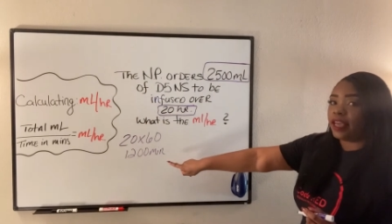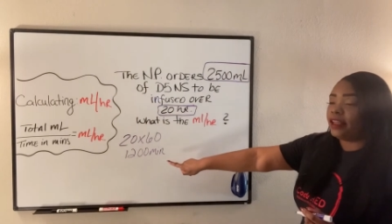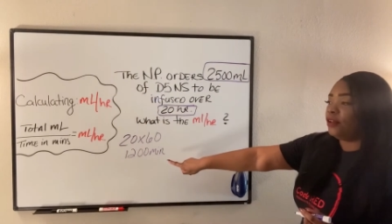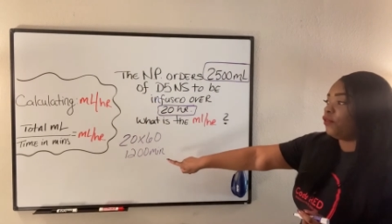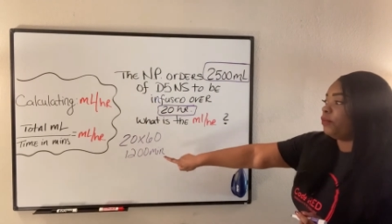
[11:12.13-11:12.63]

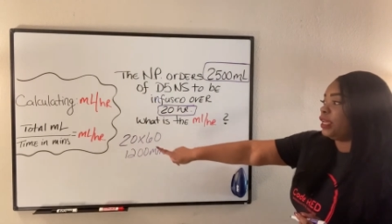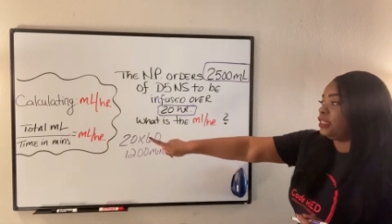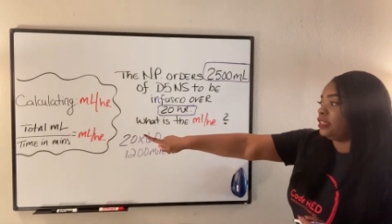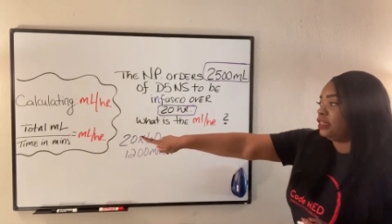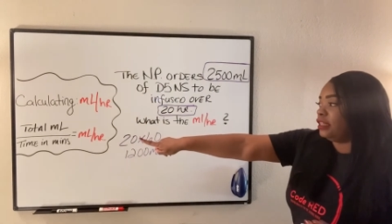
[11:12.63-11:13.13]
that
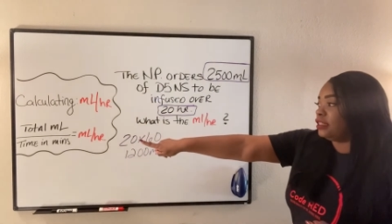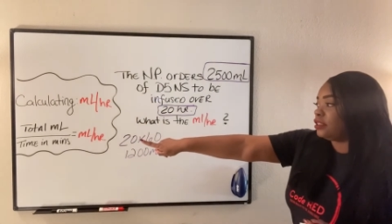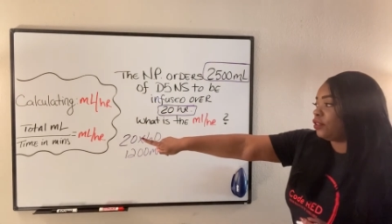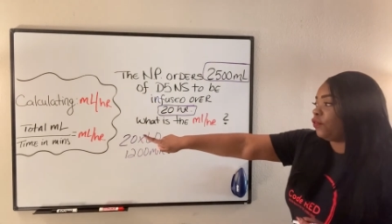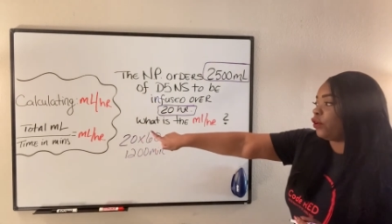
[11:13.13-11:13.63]
information into
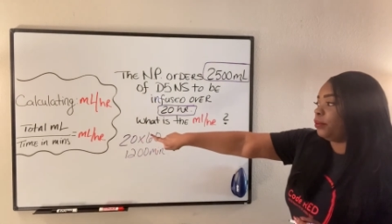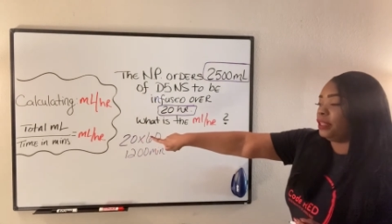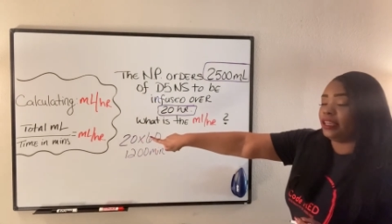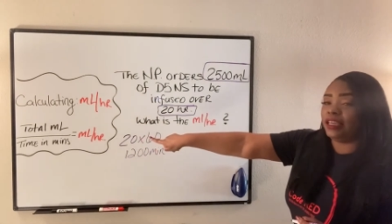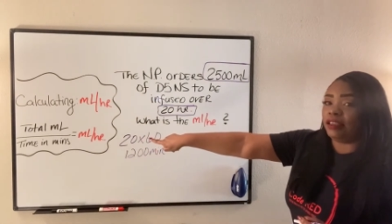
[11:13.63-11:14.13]
the
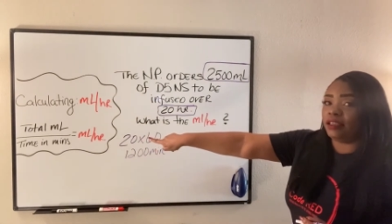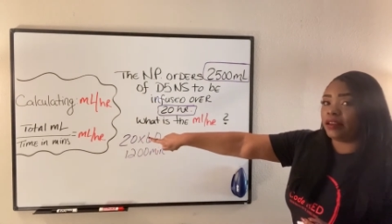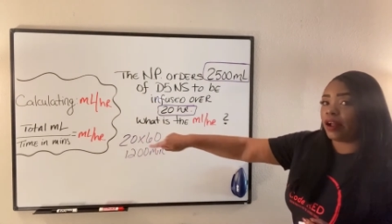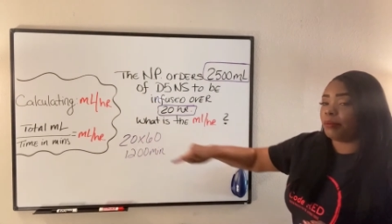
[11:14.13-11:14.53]
formula and get our